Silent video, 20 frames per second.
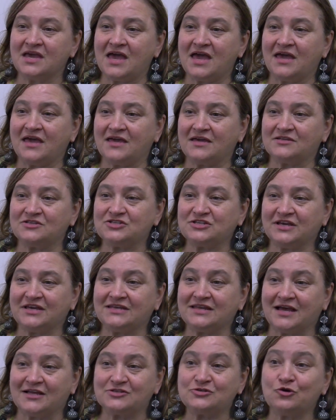And she had
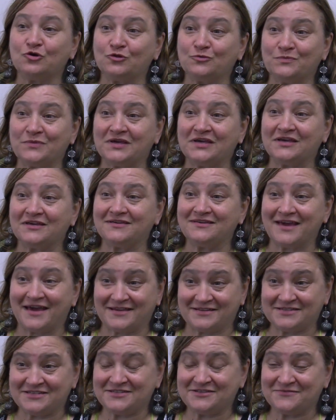not told me
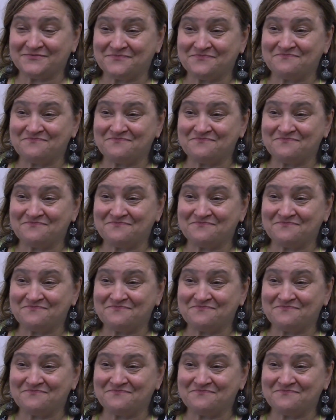yet.